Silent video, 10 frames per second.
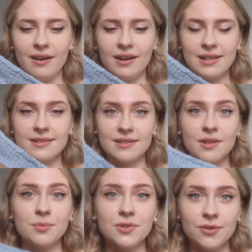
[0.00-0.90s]
I
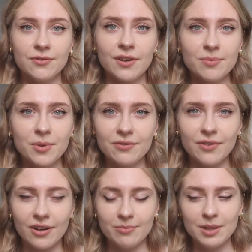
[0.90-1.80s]
sized up to
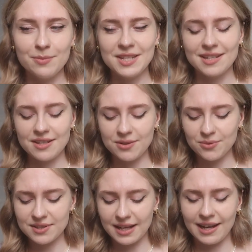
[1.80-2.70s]
5.5mm
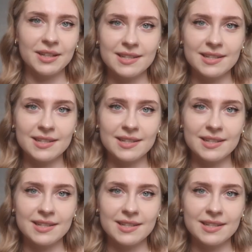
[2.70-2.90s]
needles and I'm